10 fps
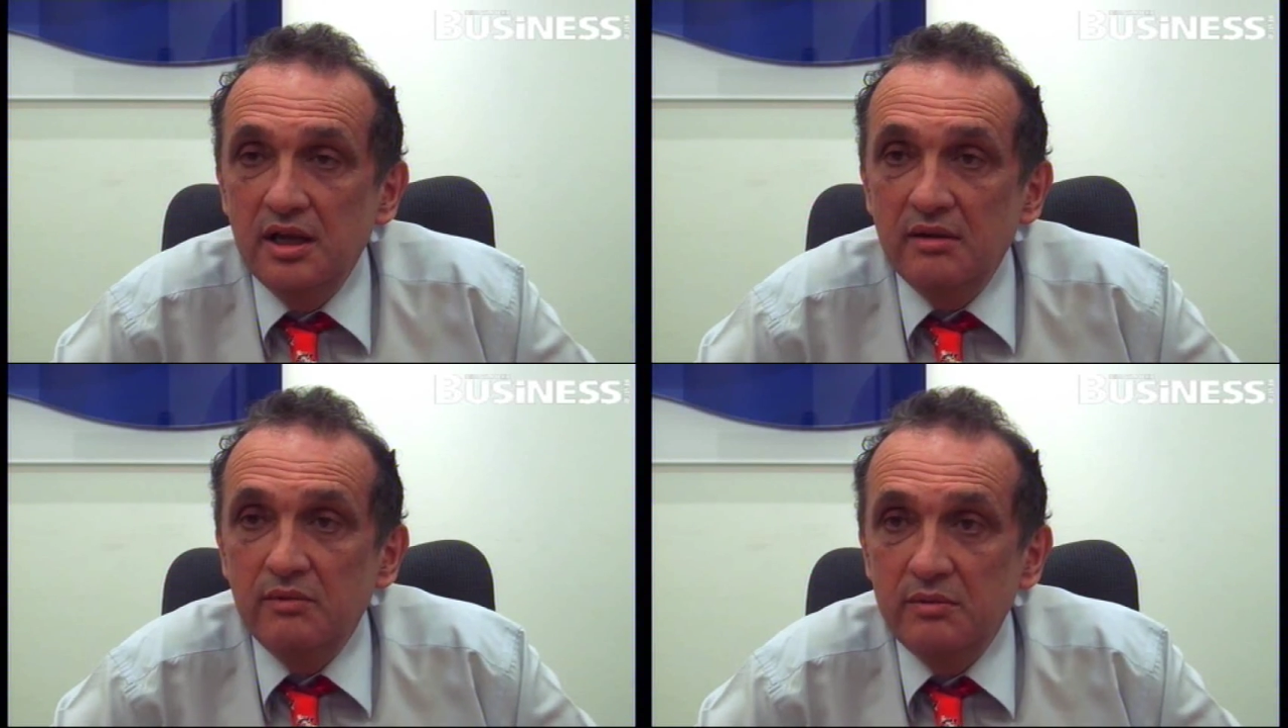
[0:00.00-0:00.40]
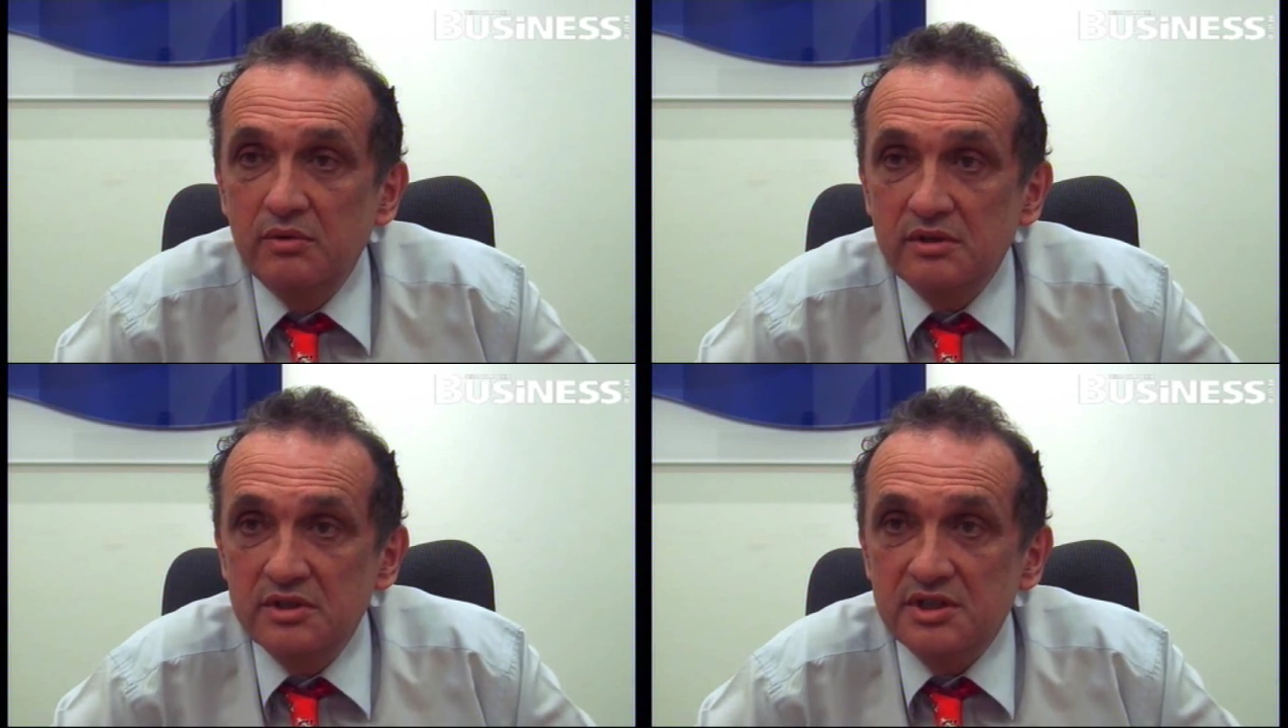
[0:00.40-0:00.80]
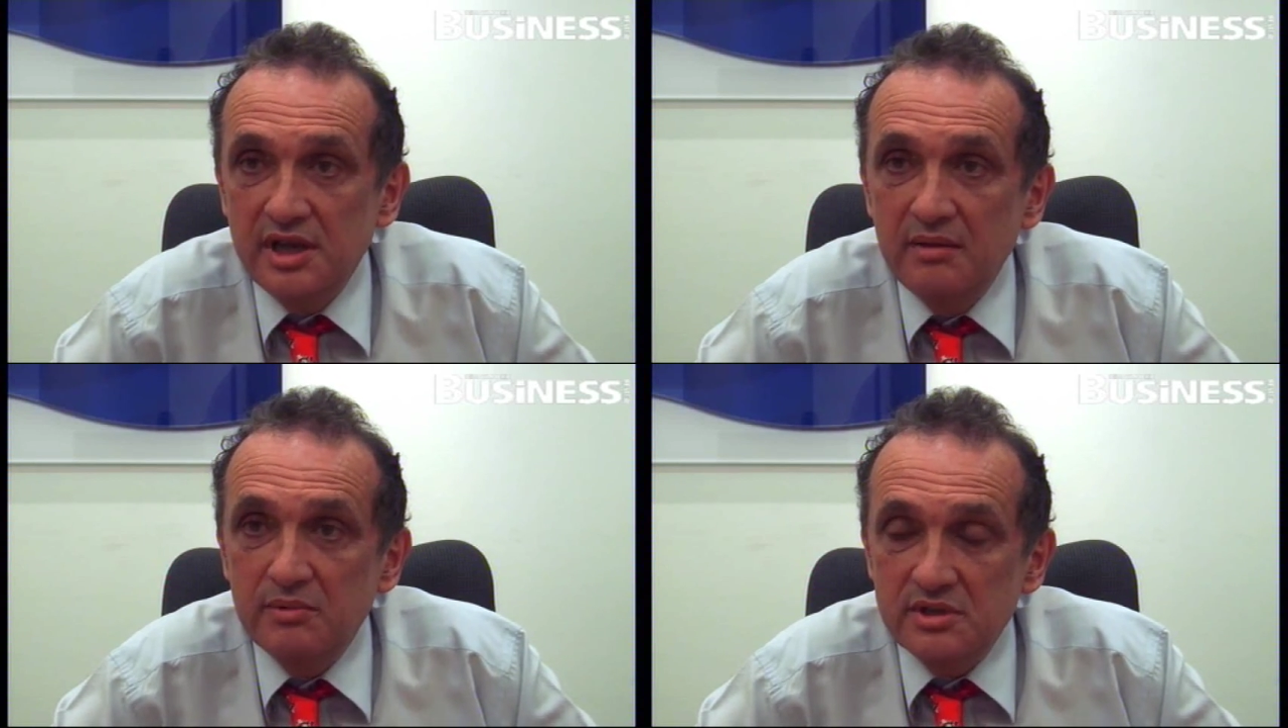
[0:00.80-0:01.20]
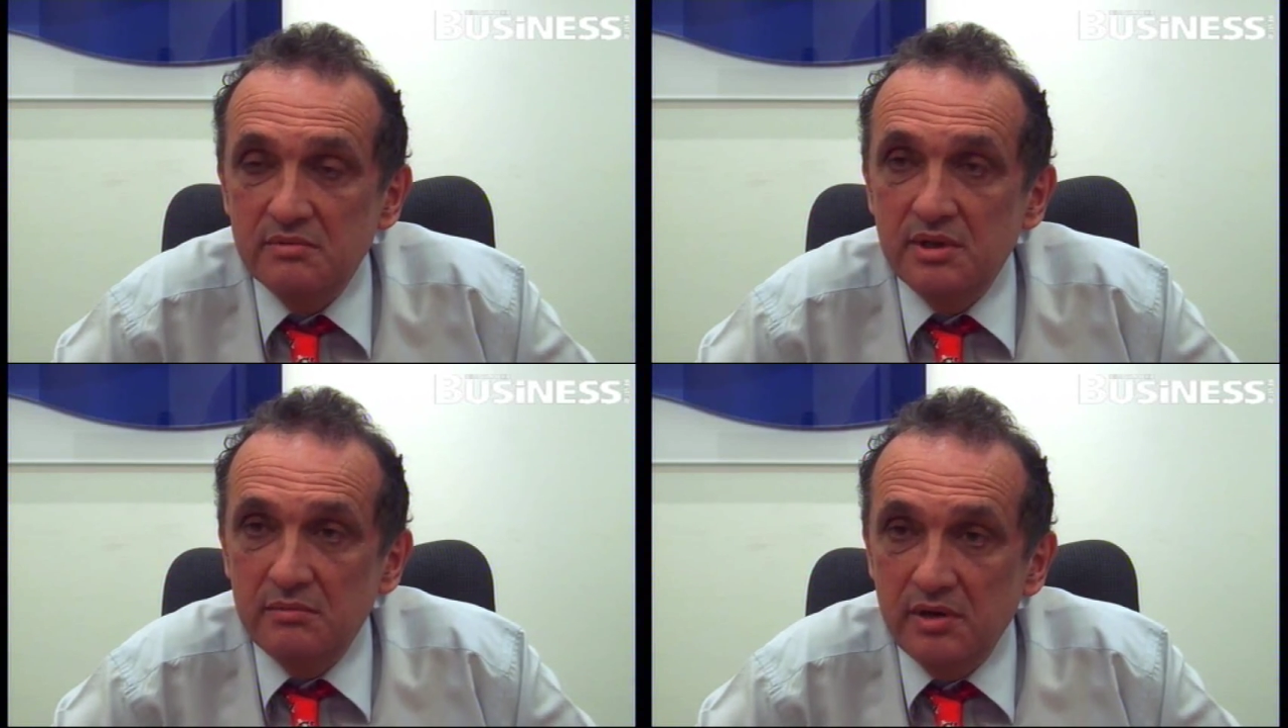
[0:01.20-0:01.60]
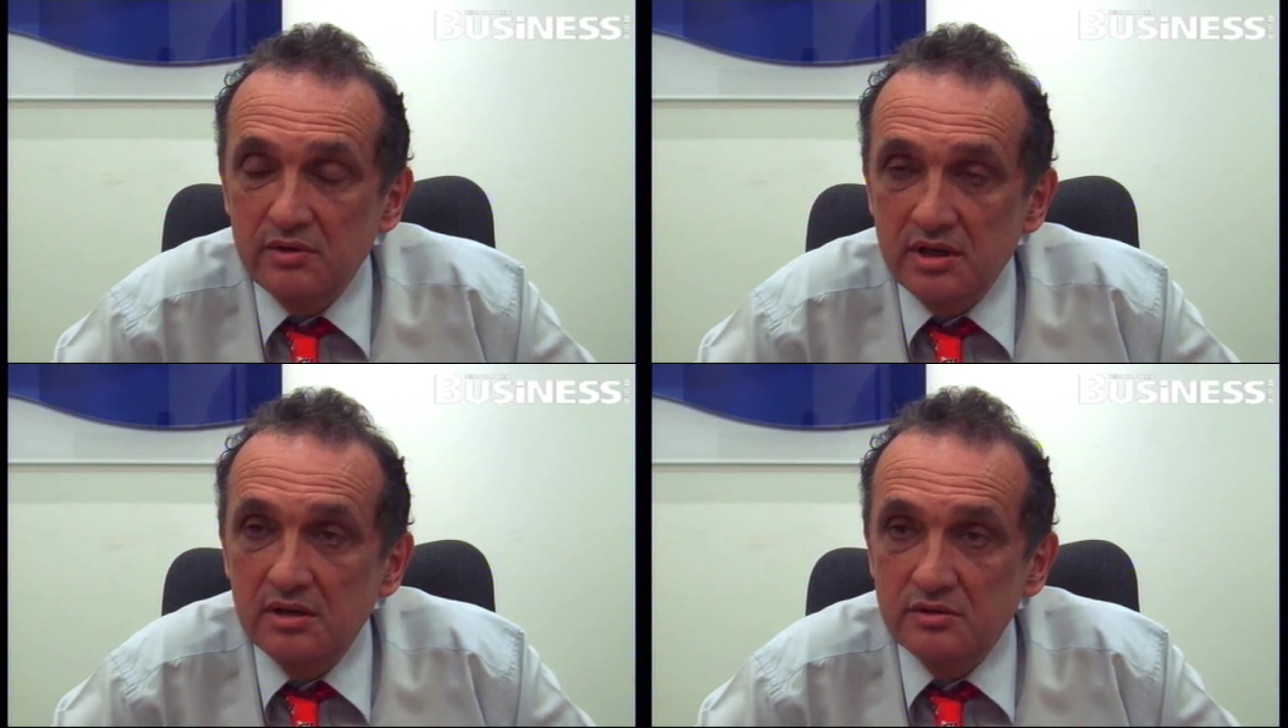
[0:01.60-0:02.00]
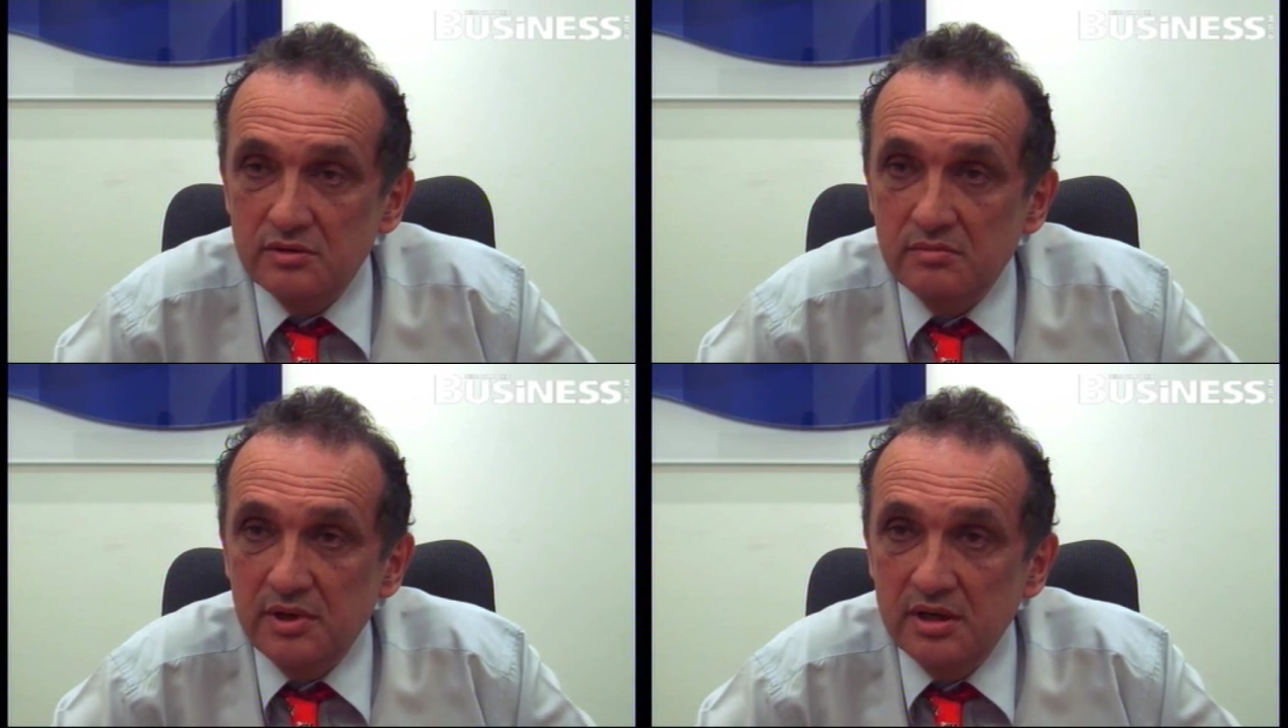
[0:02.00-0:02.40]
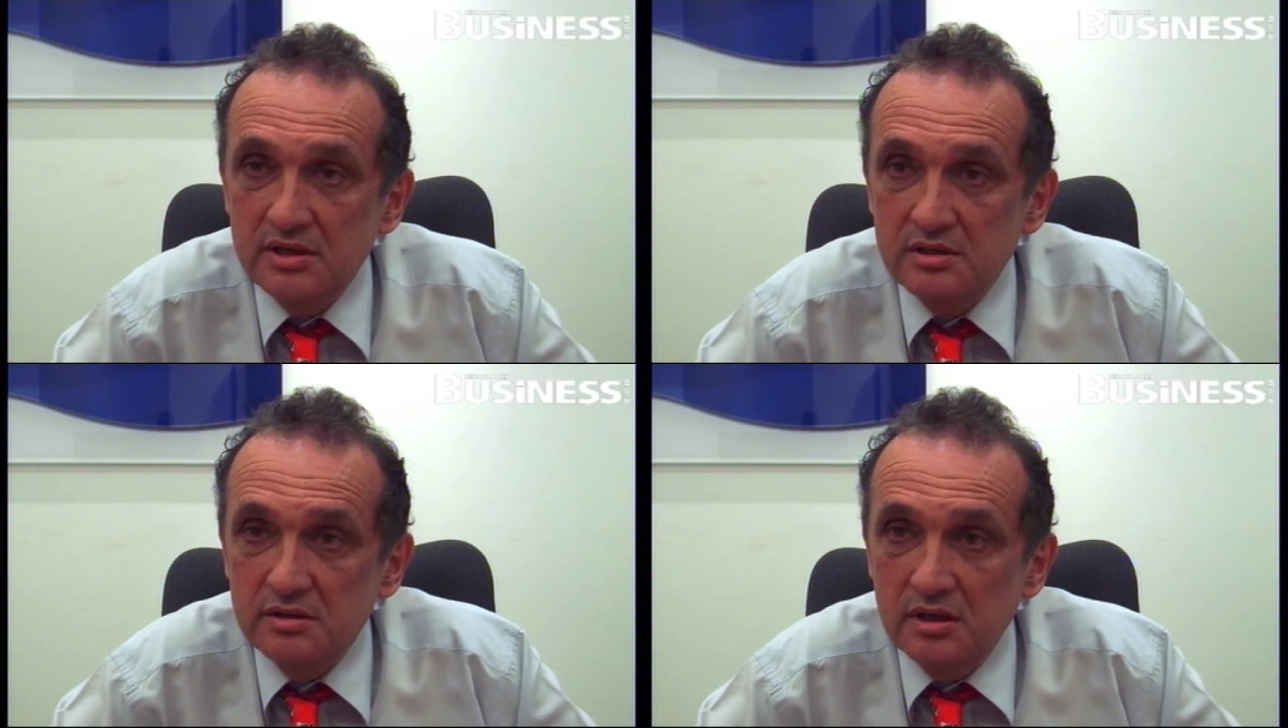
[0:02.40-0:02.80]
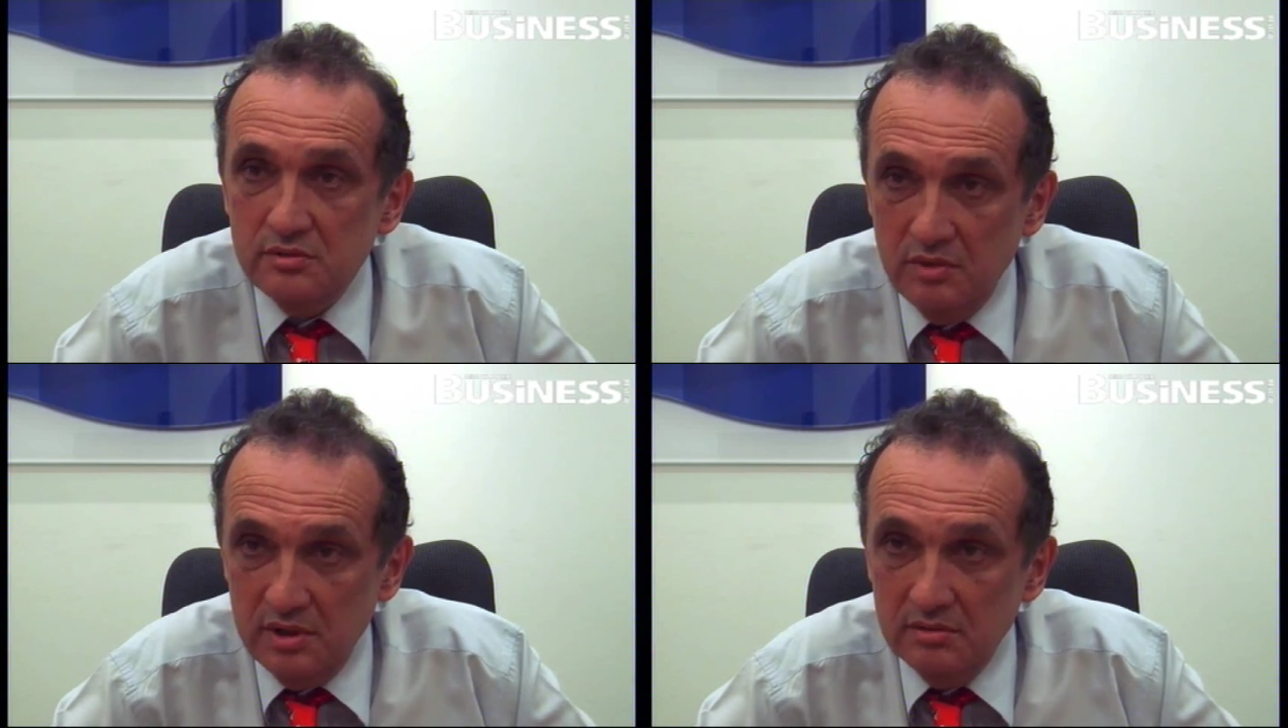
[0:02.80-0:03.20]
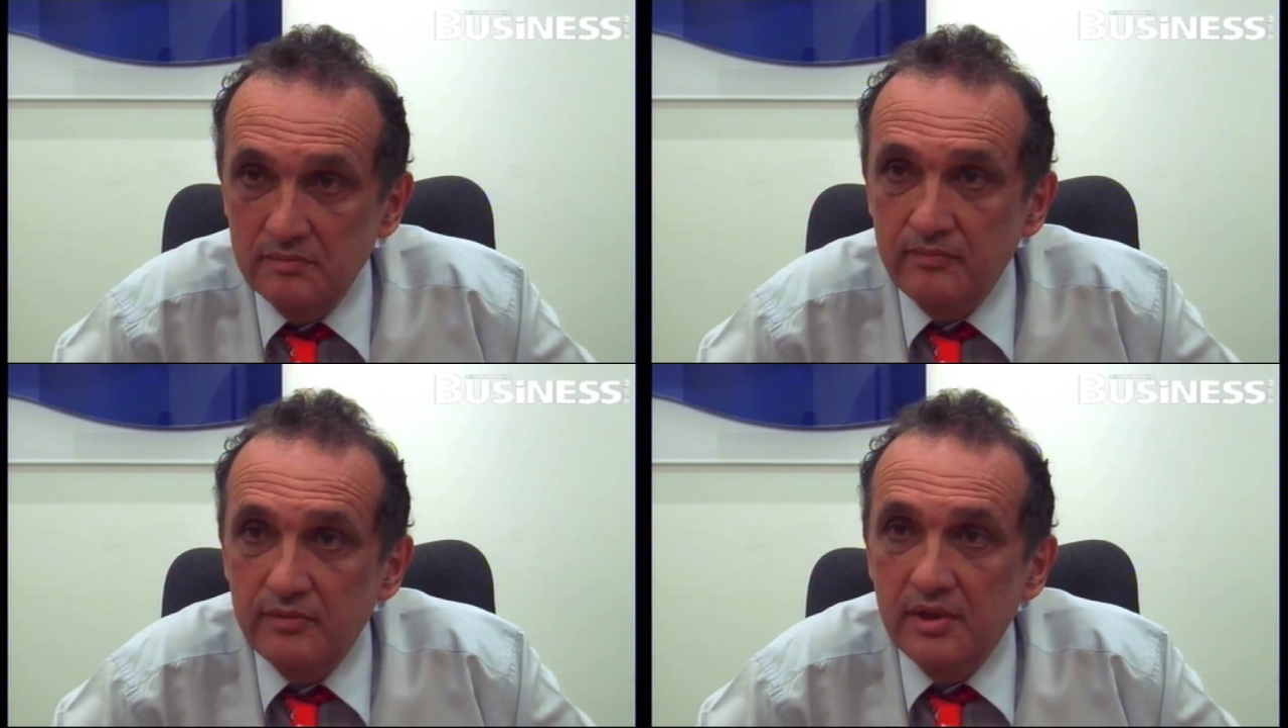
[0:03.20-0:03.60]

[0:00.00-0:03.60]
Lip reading: and we want this campus to be a multicultural place as well.